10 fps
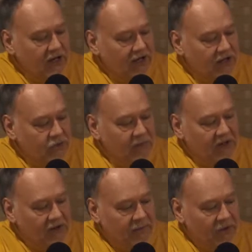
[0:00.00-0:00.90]
It's been
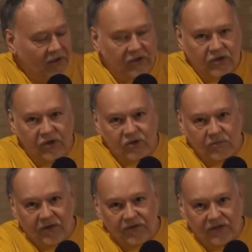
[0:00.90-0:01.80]
on the market since the
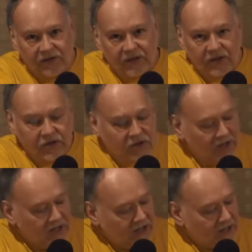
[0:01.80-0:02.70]
mid 50s.
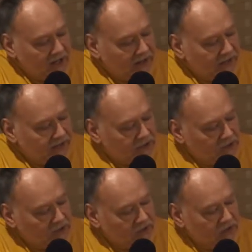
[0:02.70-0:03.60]
Uh, this
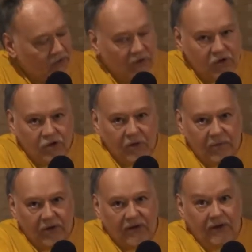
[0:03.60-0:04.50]
is the original
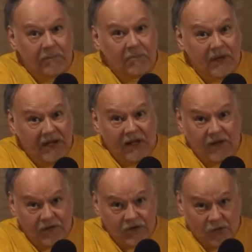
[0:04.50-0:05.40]
book that many
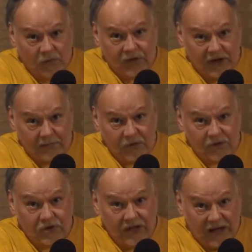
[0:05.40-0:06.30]
of us old
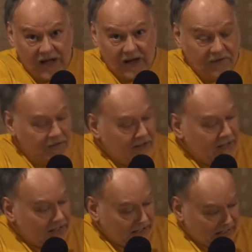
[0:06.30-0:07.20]
timers have
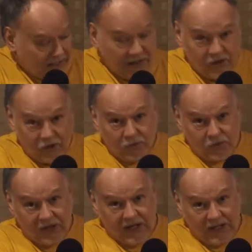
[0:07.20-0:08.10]
and
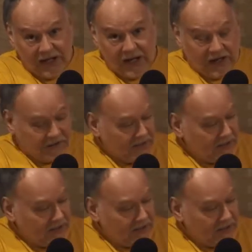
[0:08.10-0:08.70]
used a lot.